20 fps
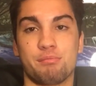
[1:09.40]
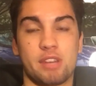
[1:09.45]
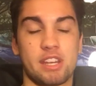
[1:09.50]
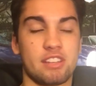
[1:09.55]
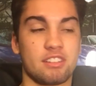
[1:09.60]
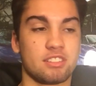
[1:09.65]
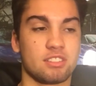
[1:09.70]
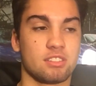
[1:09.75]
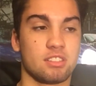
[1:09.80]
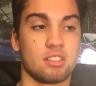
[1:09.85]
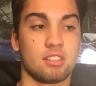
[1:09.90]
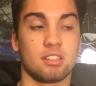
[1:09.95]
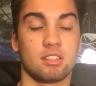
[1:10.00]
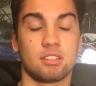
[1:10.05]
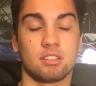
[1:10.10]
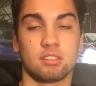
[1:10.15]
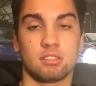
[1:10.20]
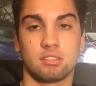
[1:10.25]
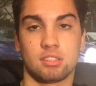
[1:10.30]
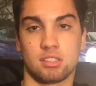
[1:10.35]
makes
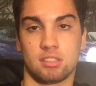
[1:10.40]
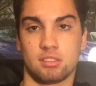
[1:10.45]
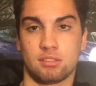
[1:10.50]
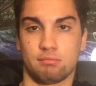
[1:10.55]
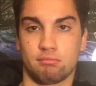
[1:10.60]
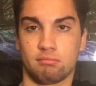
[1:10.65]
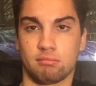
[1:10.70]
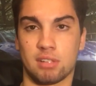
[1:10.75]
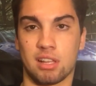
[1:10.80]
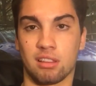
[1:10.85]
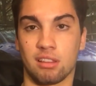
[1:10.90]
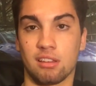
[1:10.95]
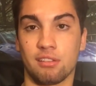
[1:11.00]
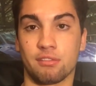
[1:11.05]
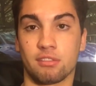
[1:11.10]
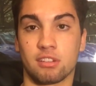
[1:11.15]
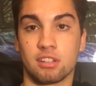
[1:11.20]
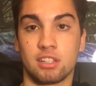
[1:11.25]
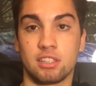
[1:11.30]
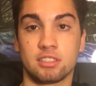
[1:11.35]
the
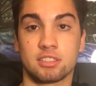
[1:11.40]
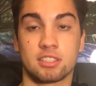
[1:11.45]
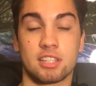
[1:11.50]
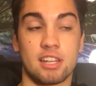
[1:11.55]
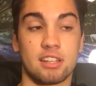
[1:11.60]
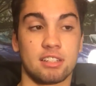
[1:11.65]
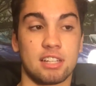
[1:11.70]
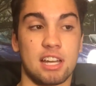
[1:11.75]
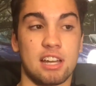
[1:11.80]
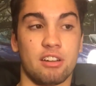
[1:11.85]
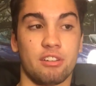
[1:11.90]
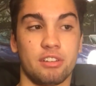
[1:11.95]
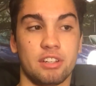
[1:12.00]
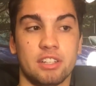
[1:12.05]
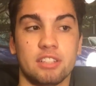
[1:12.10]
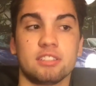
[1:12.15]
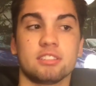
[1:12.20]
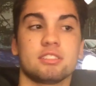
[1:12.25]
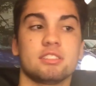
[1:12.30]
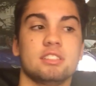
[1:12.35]
livery stand out
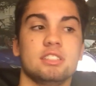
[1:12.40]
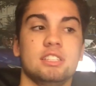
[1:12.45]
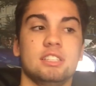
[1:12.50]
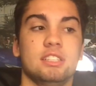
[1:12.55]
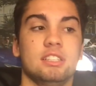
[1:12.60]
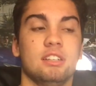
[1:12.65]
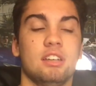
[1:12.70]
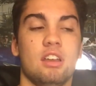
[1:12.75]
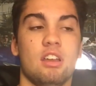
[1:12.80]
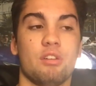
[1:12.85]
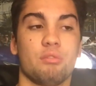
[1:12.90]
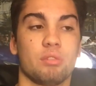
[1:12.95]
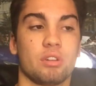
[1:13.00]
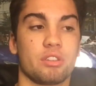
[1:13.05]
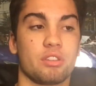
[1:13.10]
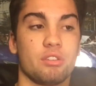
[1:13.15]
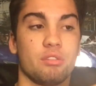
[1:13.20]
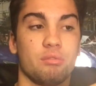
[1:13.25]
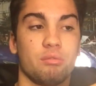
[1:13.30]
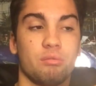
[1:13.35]
is where
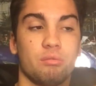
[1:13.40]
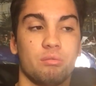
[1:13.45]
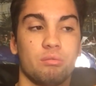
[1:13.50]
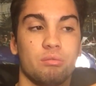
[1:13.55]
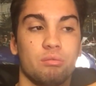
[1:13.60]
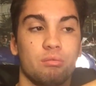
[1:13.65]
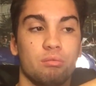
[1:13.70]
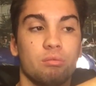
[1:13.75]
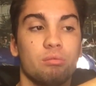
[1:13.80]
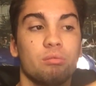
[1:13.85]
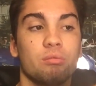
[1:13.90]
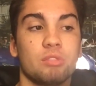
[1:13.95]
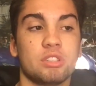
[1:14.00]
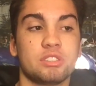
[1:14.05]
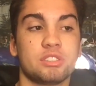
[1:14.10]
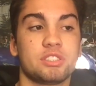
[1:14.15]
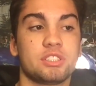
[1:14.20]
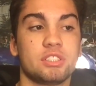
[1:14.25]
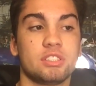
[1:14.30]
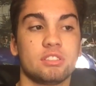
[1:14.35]
the
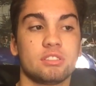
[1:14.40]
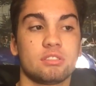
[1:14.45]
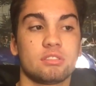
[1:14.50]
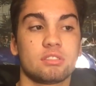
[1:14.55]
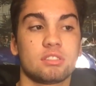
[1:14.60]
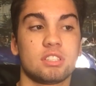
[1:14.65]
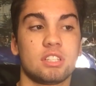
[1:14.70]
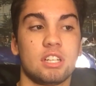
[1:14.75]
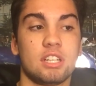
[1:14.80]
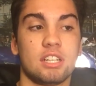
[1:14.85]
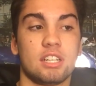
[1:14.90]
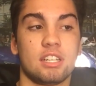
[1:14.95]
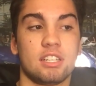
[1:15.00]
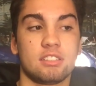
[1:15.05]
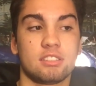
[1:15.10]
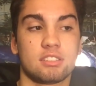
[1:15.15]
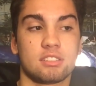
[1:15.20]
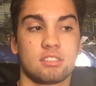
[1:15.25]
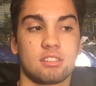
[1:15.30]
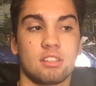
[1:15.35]
windshield
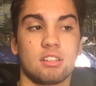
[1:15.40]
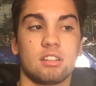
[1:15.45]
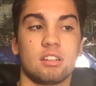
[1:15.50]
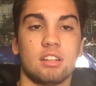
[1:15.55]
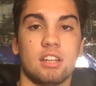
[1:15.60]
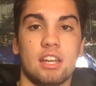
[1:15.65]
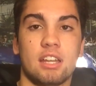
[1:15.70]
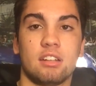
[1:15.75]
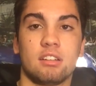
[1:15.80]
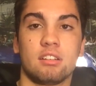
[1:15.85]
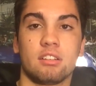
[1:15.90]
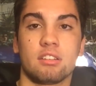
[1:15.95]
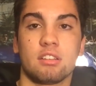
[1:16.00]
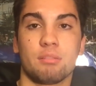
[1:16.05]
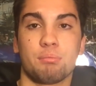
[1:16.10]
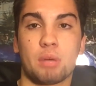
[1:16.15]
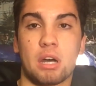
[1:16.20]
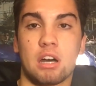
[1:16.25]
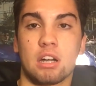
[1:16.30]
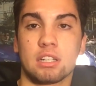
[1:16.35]
hits the end of
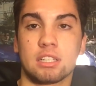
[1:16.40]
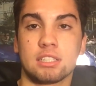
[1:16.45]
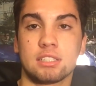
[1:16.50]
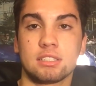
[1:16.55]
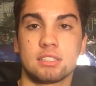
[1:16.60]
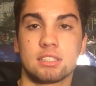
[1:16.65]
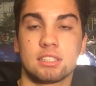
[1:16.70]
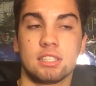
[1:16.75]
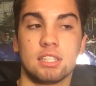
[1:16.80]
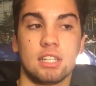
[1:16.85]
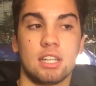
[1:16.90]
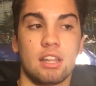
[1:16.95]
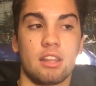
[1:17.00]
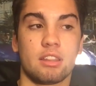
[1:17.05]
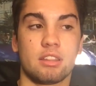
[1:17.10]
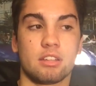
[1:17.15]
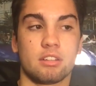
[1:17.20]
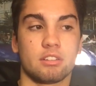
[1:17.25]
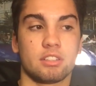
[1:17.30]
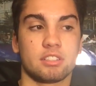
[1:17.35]
the bonnet.
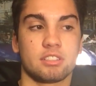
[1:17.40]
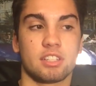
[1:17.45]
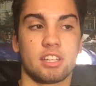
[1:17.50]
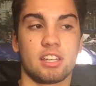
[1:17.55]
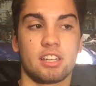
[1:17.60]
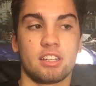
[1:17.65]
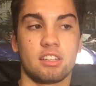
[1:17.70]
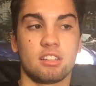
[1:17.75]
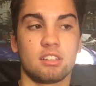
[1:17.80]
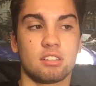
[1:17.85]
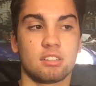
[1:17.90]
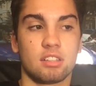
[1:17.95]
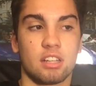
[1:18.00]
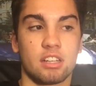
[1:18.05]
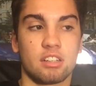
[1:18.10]
There is a